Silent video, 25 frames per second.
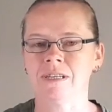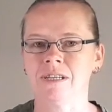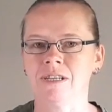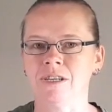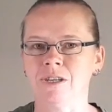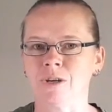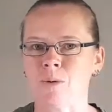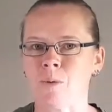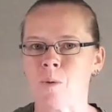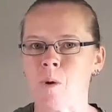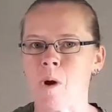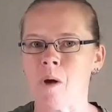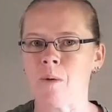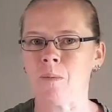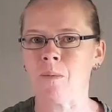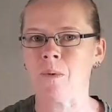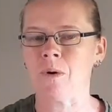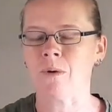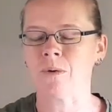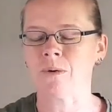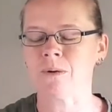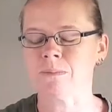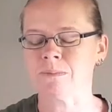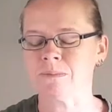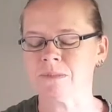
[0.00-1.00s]
you're quite
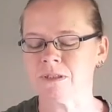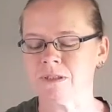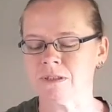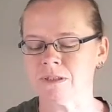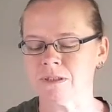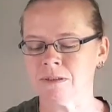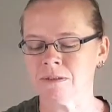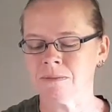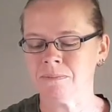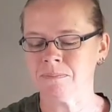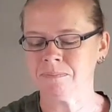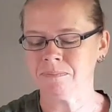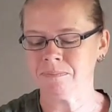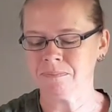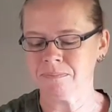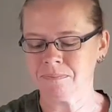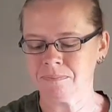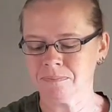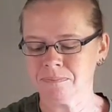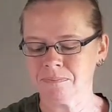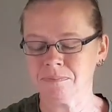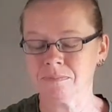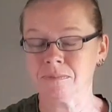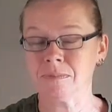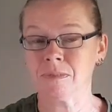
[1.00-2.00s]
welcome to
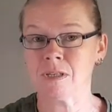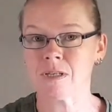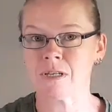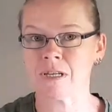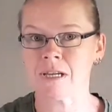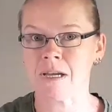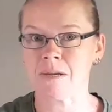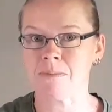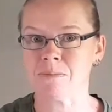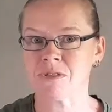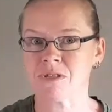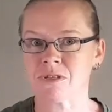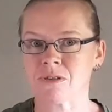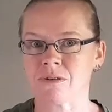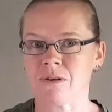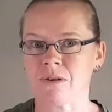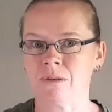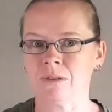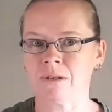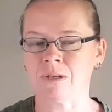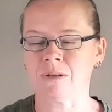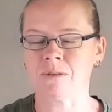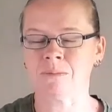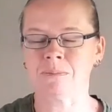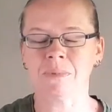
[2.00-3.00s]
keep
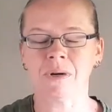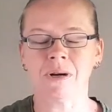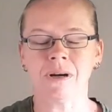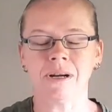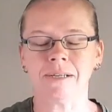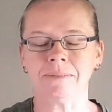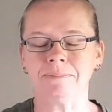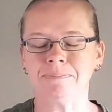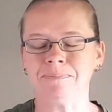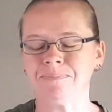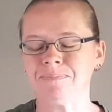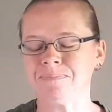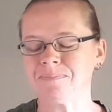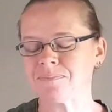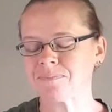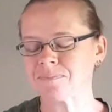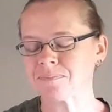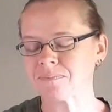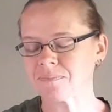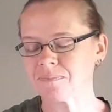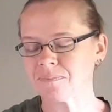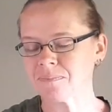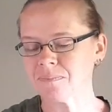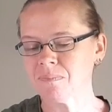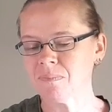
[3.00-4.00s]
scrolling on by.
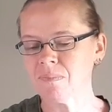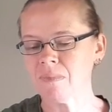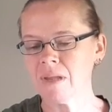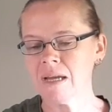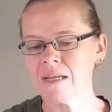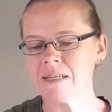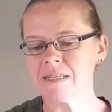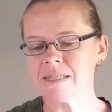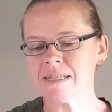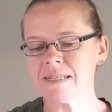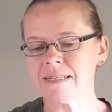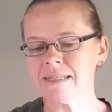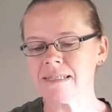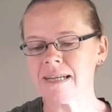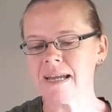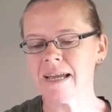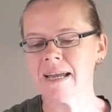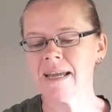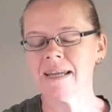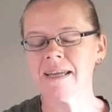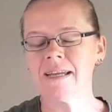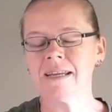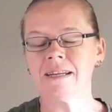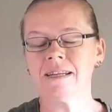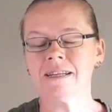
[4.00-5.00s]

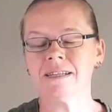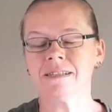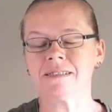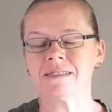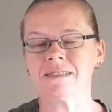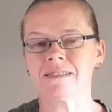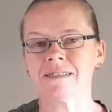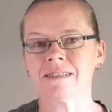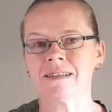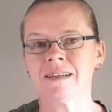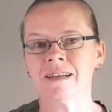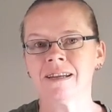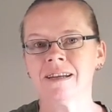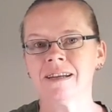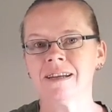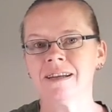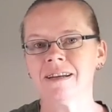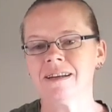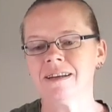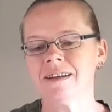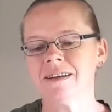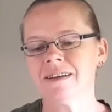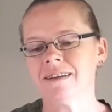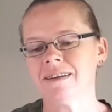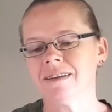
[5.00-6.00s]
Today is
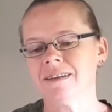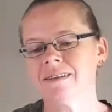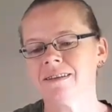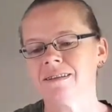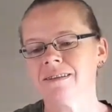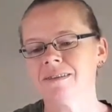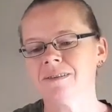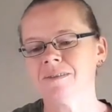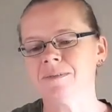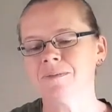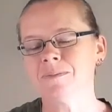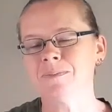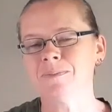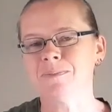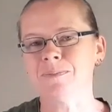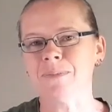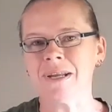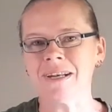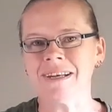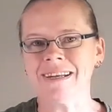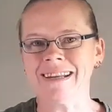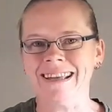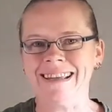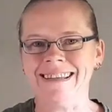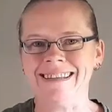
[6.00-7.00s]

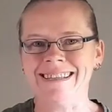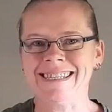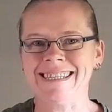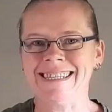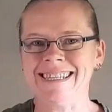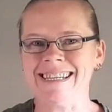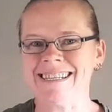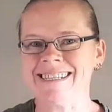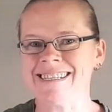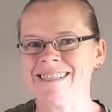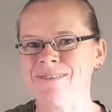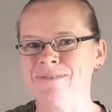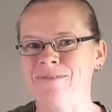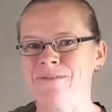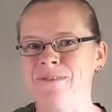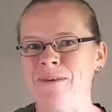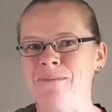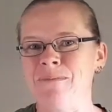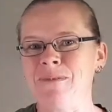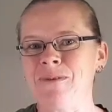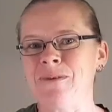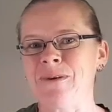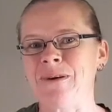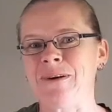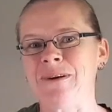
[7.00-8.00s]
Monday, 6th of
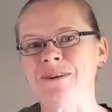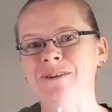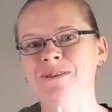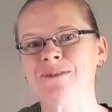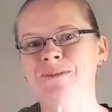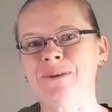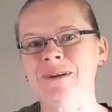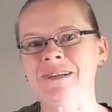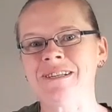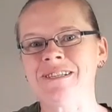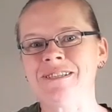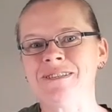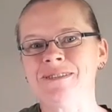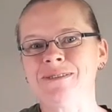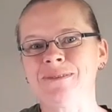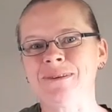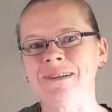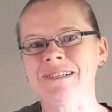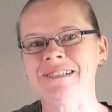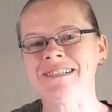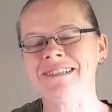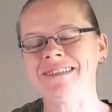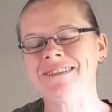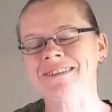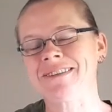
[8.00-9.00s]
February
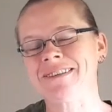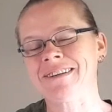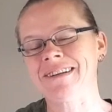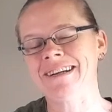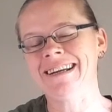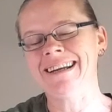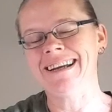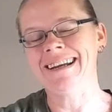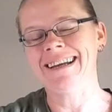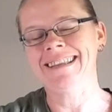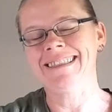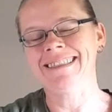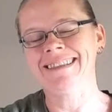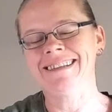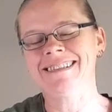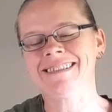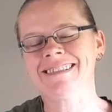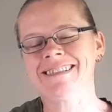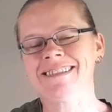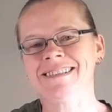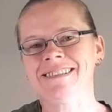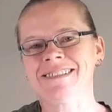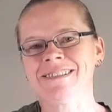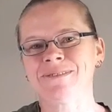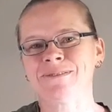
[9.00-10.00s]
2023, and this
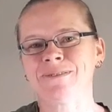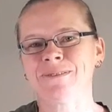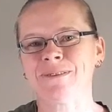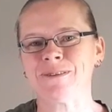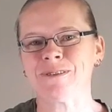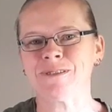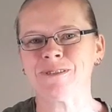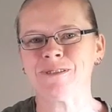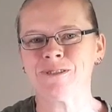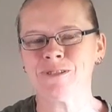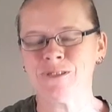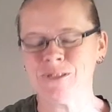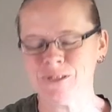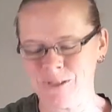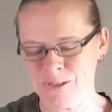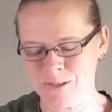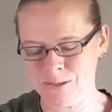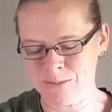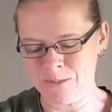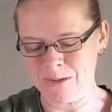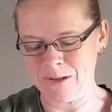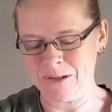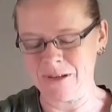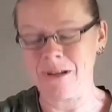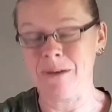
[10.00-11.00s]
is
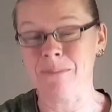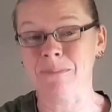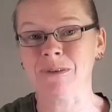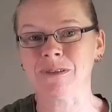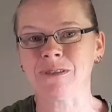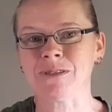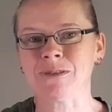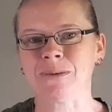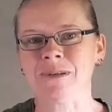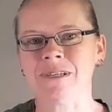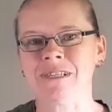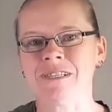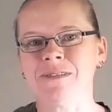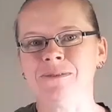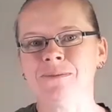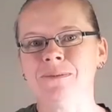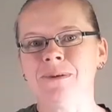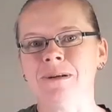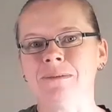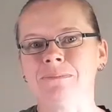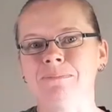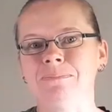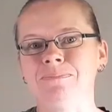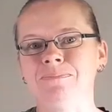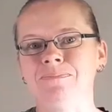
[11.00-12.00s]
Flosstube number
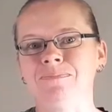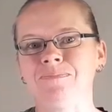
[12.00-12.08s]
21.